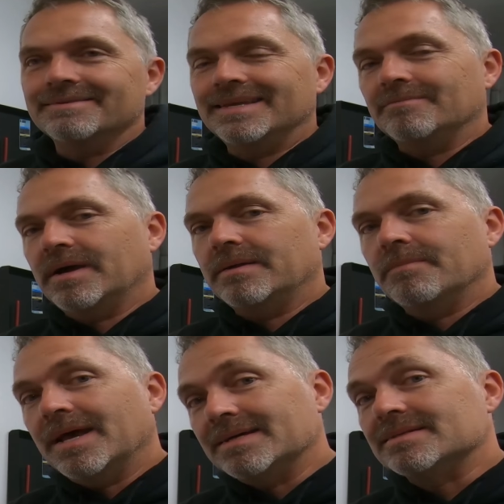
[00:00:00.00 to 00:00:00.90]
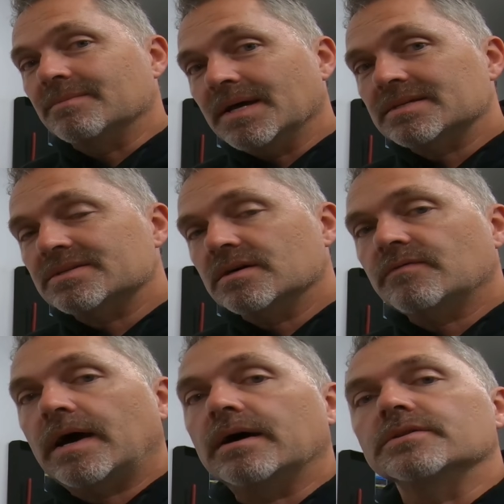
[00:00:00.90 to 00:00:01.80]
in my SMX stuff,
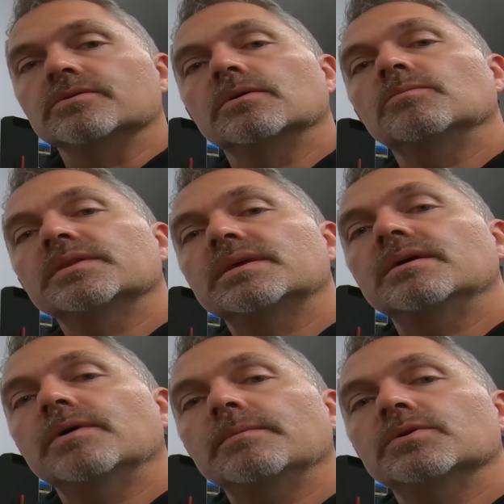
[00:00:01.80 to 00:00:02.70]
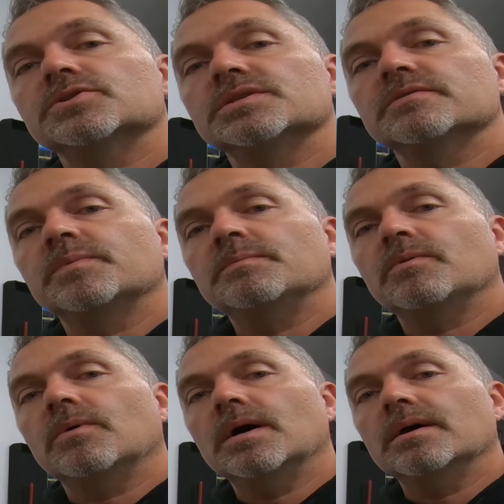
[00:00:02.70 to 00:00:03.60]
I'll do them with Keyway bushings if people
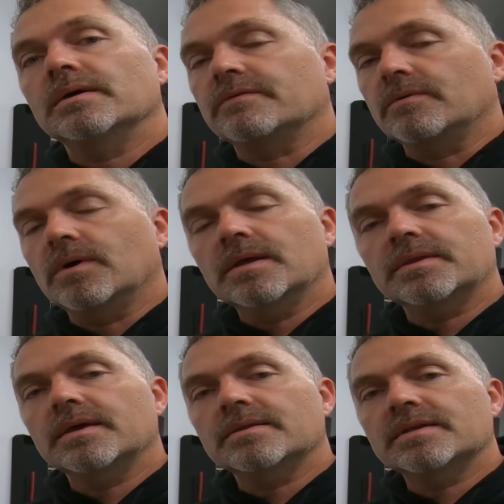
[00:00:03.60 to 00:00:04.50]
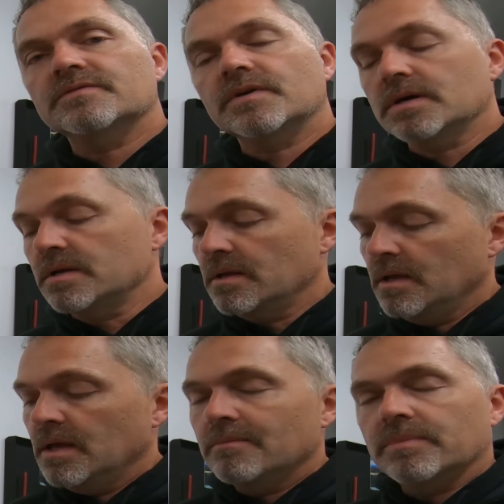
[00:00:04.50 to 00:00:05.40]
want. If they want that, that's fine.
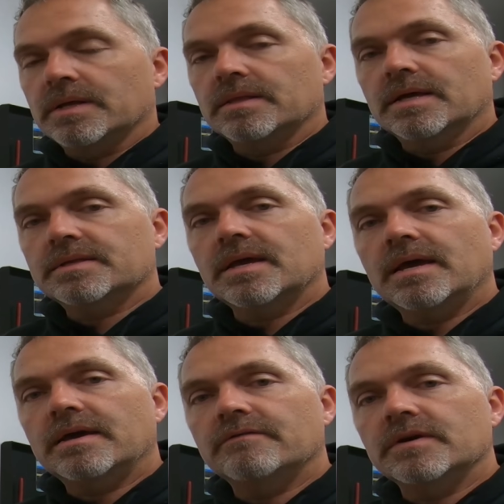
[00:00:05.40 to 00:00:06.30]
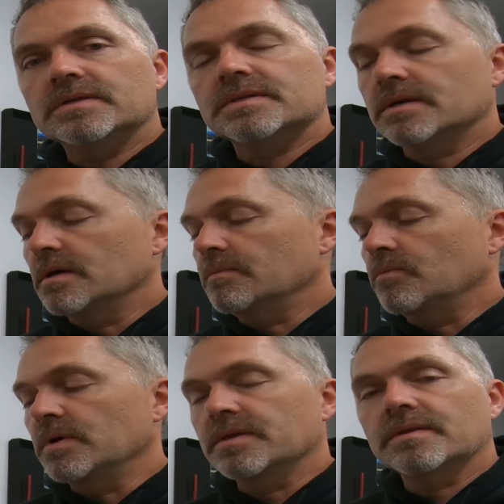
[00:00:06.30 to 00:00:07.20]
But I'd like to have it set up
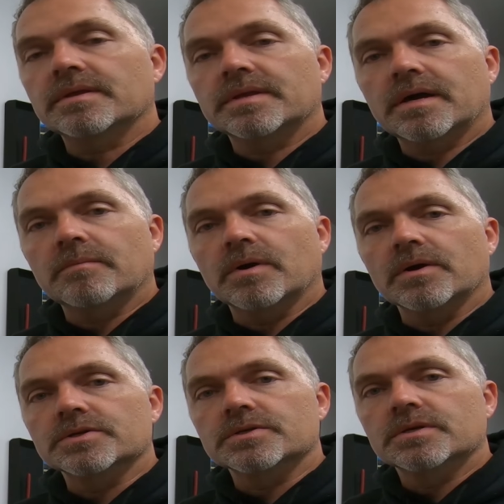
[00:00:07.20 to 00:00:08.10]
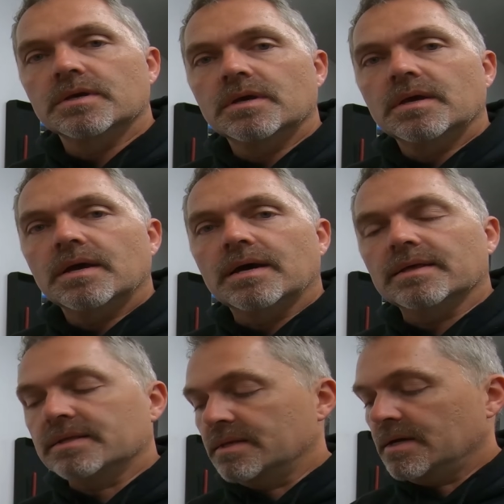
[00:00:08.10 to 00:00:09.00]
with tie bars. I
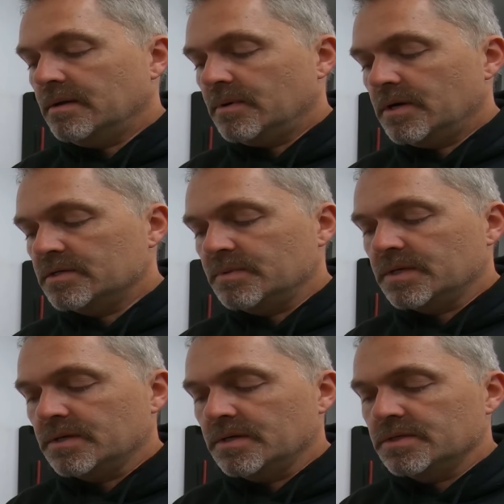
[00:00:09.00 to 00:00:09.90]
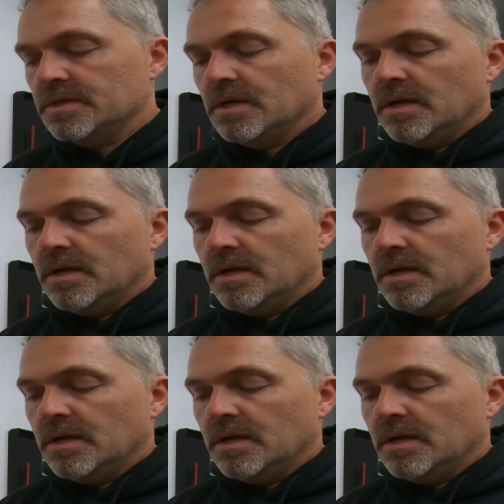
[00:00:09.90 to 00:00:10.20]
like the tie bars because